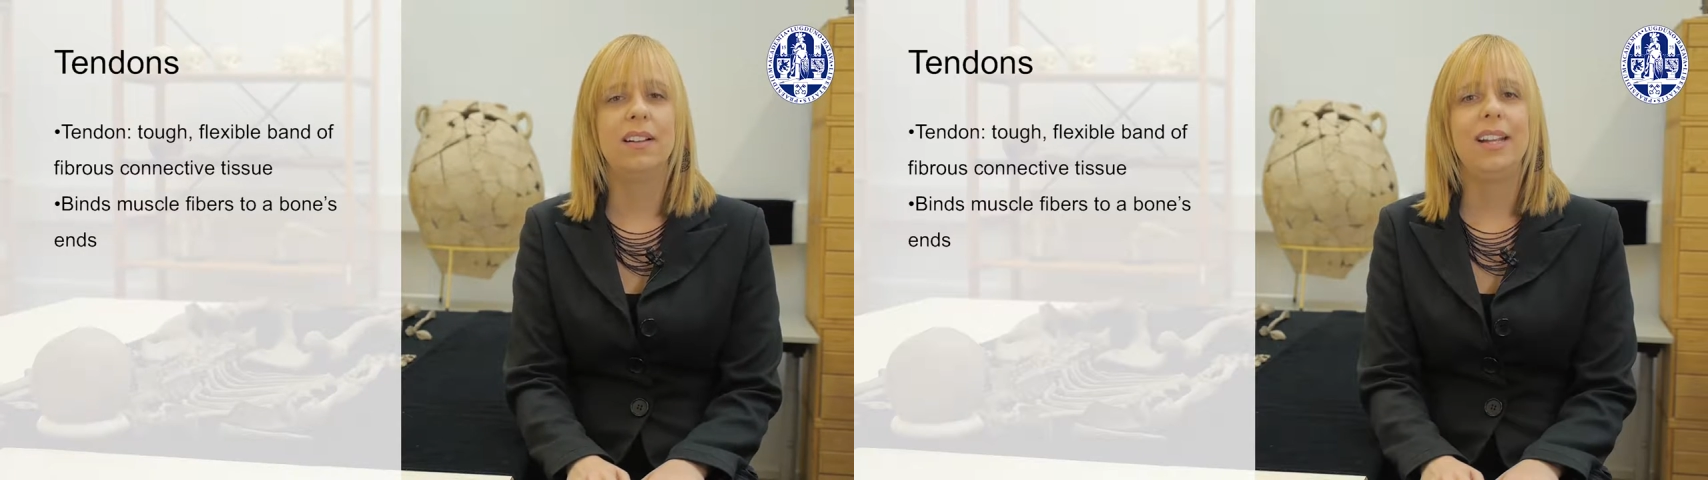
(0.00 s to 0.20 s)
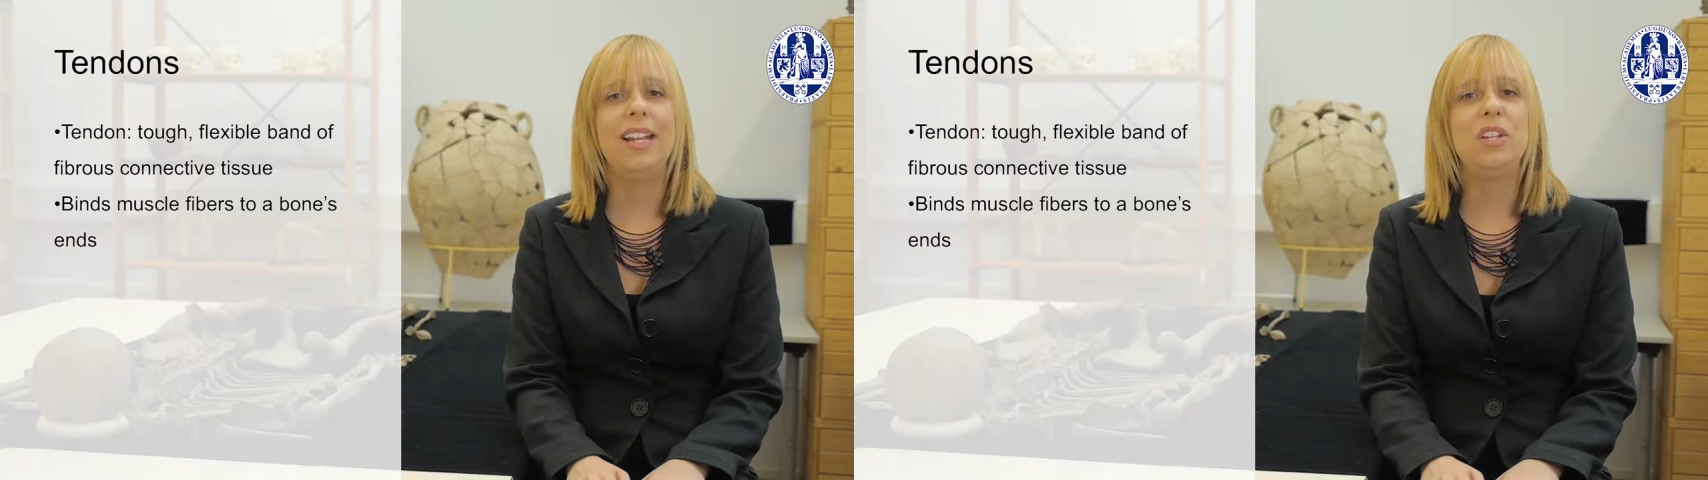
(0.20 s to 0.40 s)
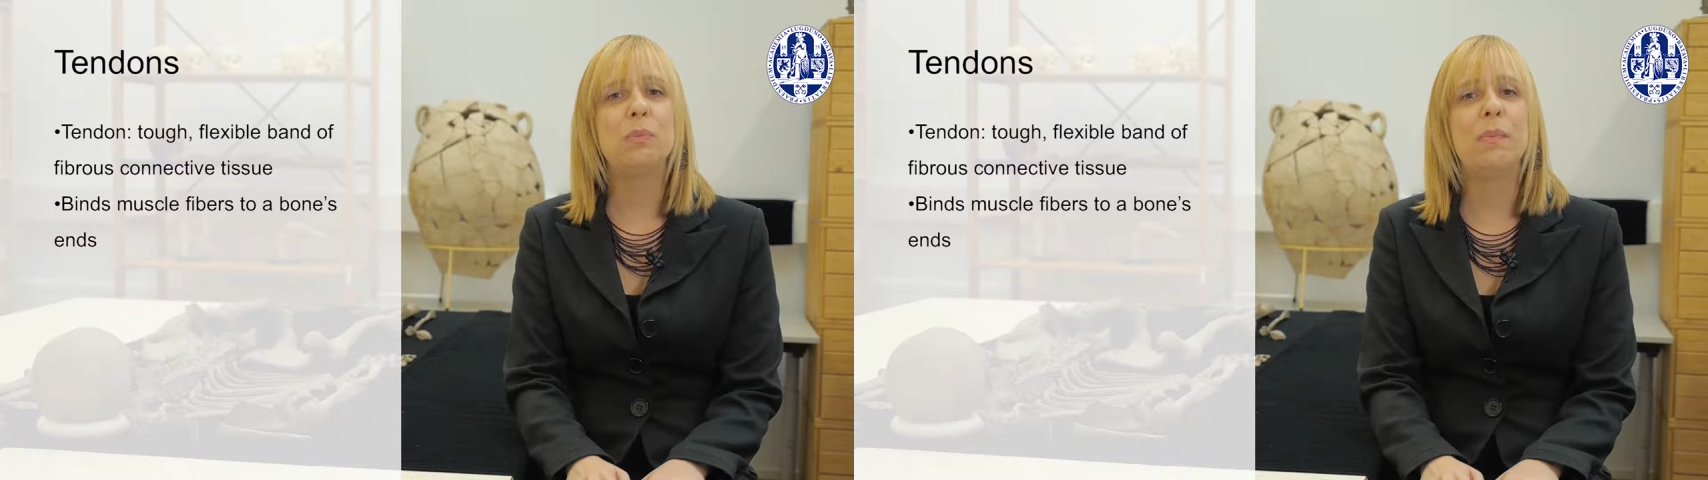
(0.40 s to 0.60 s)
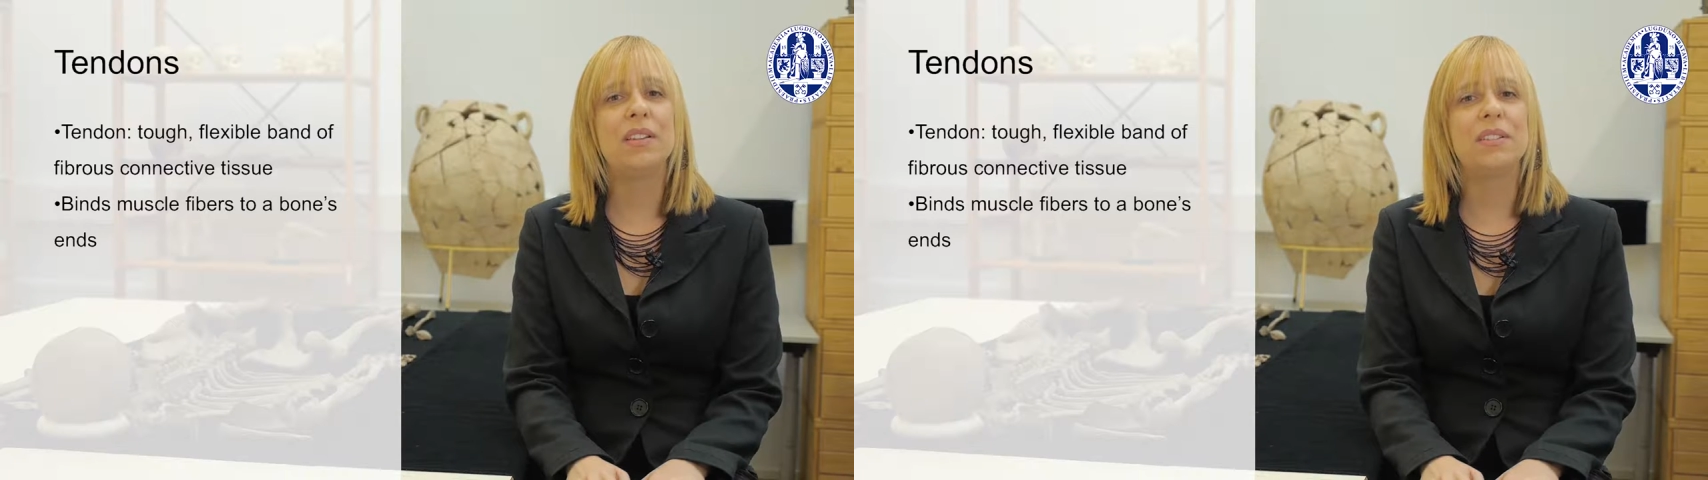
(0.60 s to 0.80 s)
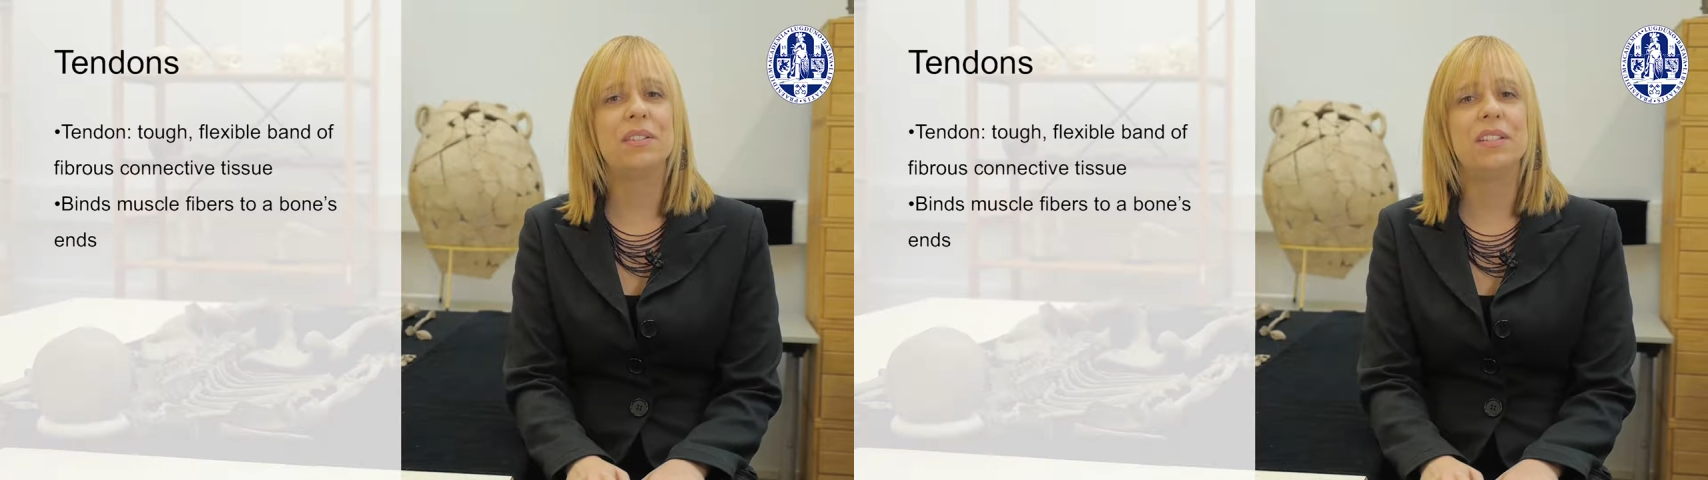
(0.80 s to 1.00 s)
Each
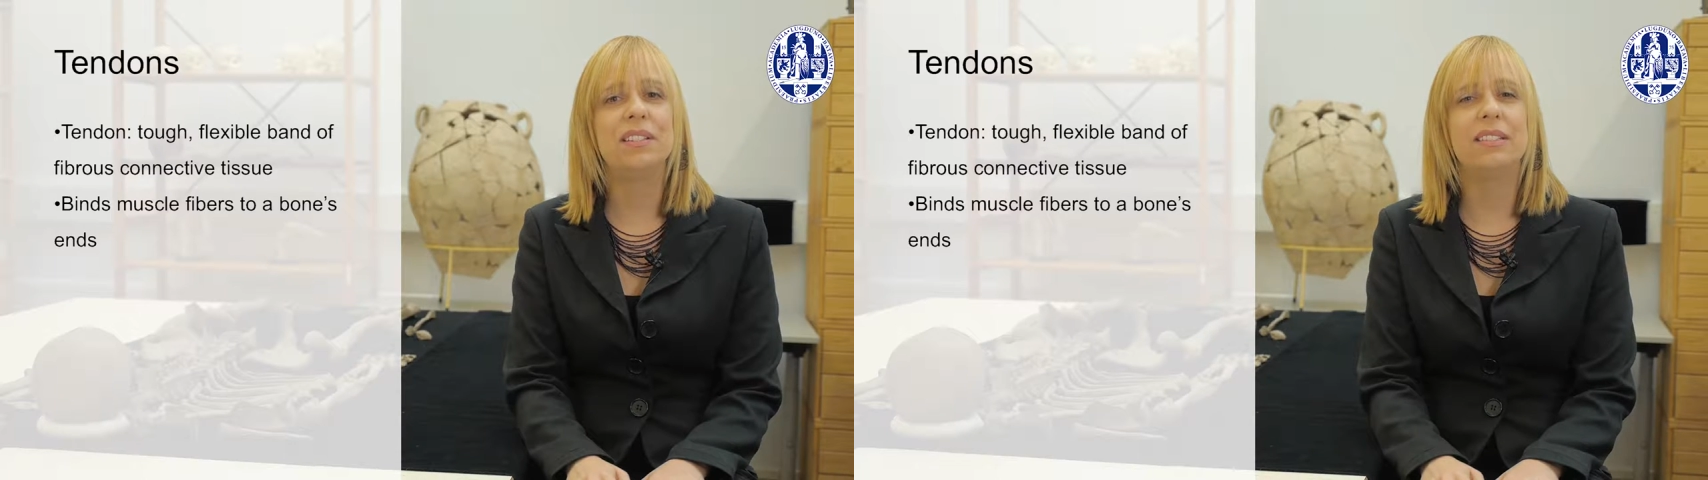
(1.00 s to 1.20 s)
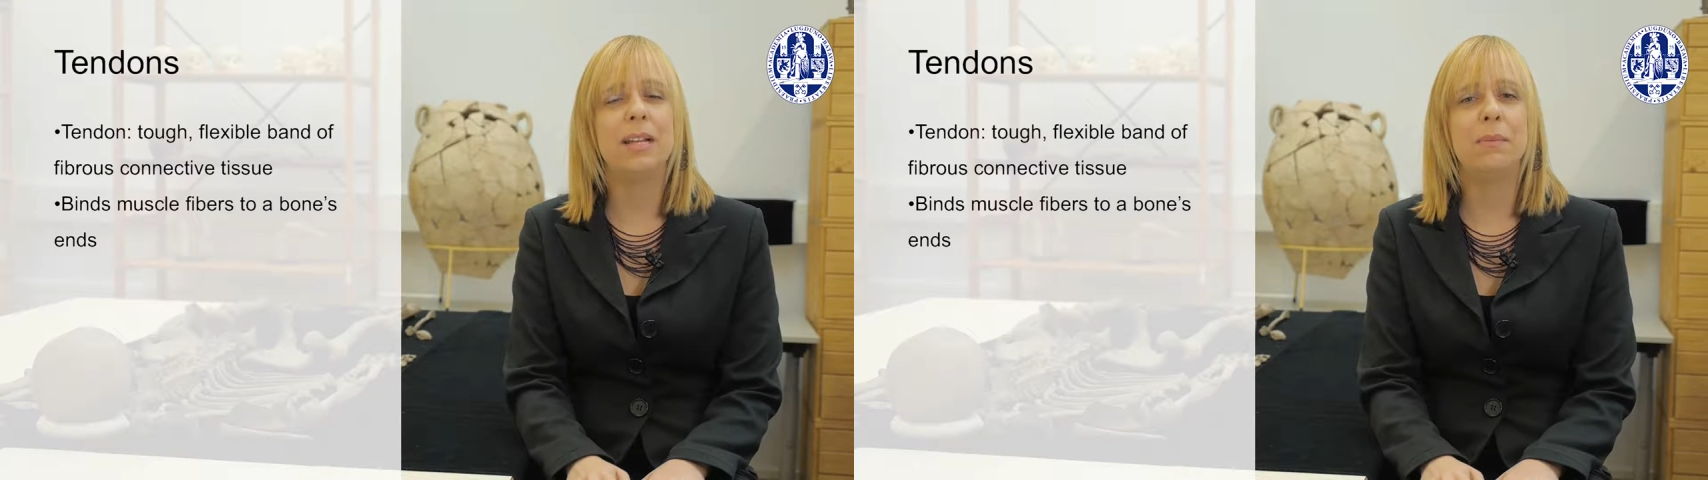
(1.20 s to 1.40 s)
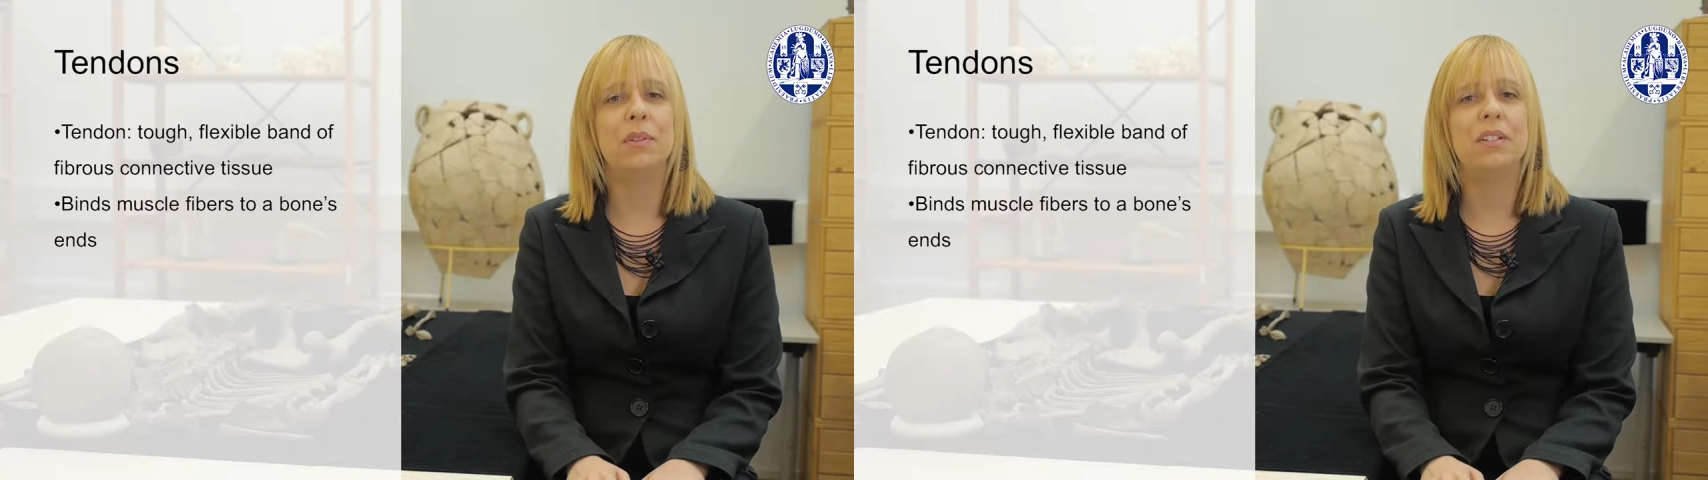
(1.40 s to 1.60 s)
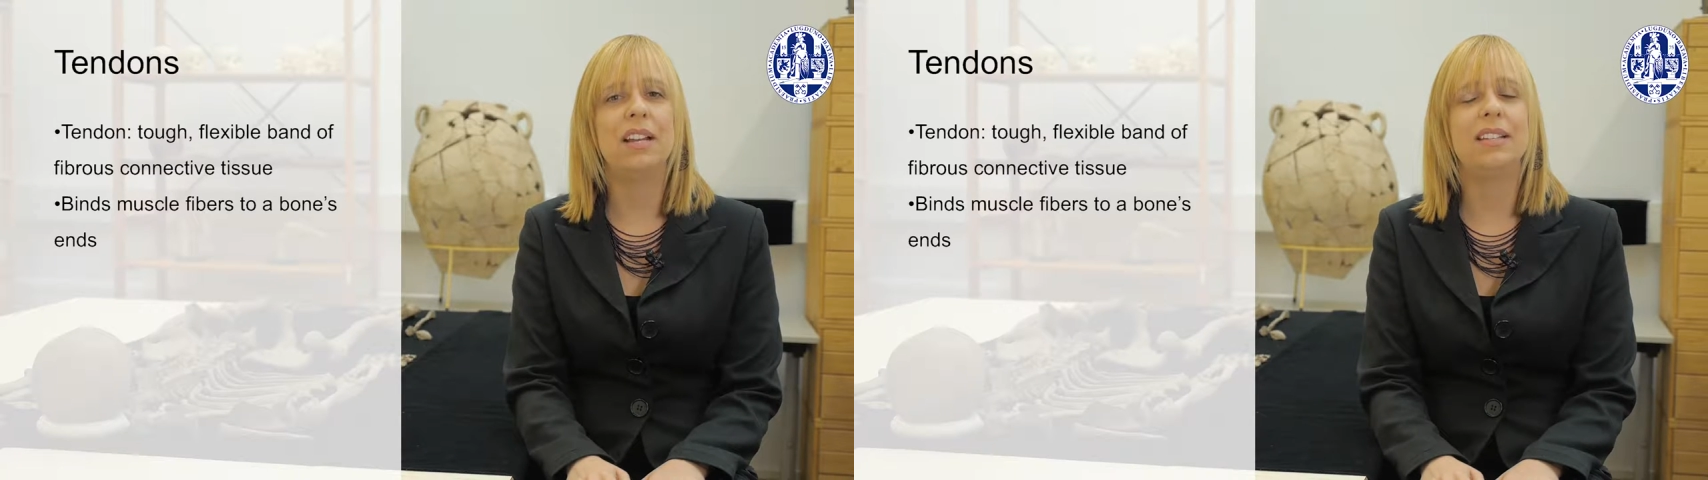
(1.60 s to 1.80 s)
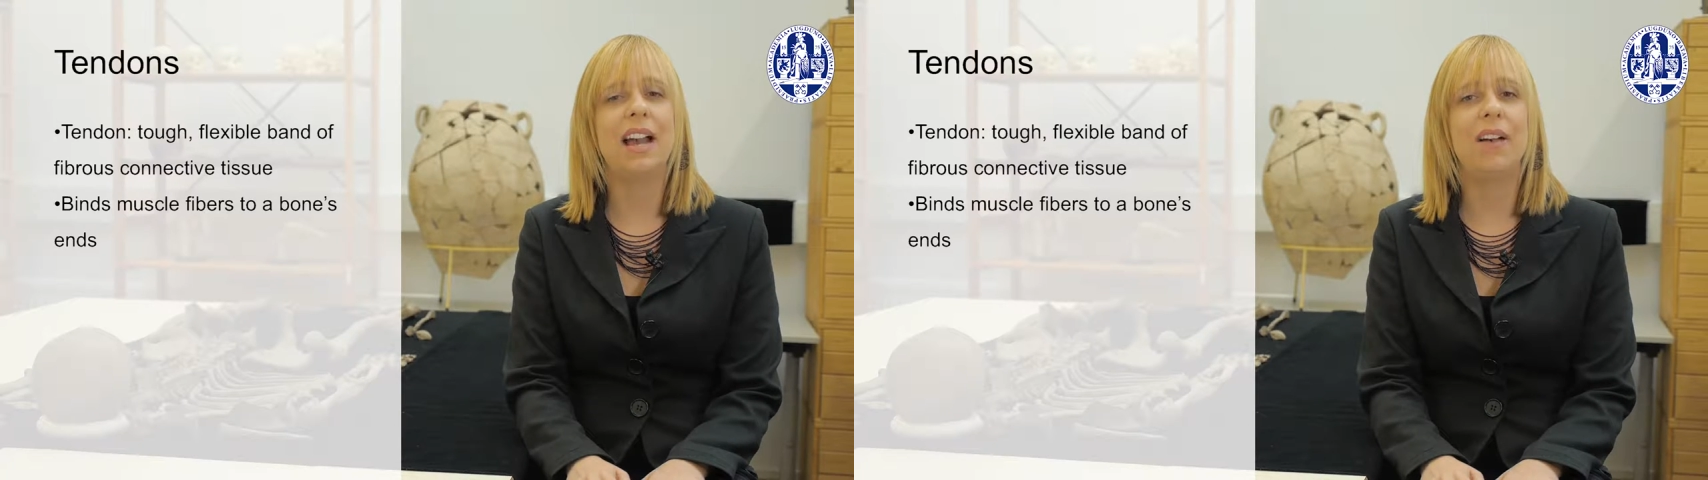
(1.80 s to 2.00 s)
muscle is labeled
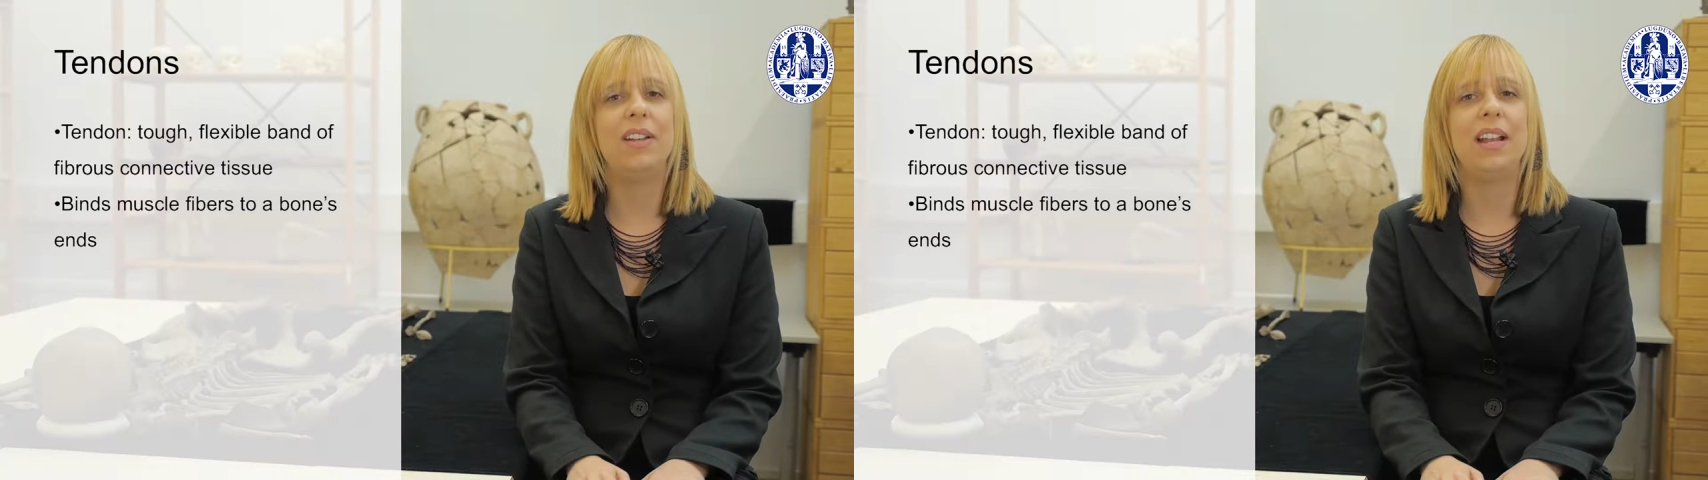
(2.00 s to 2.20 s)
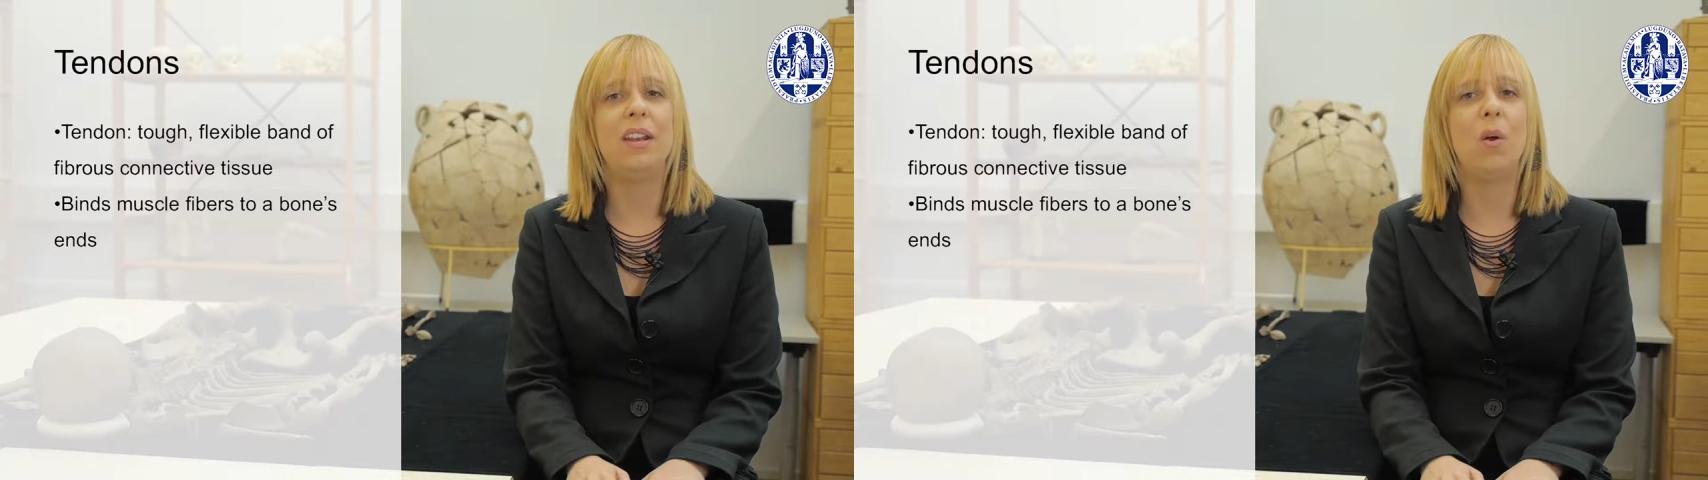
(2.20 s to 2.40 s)
as having an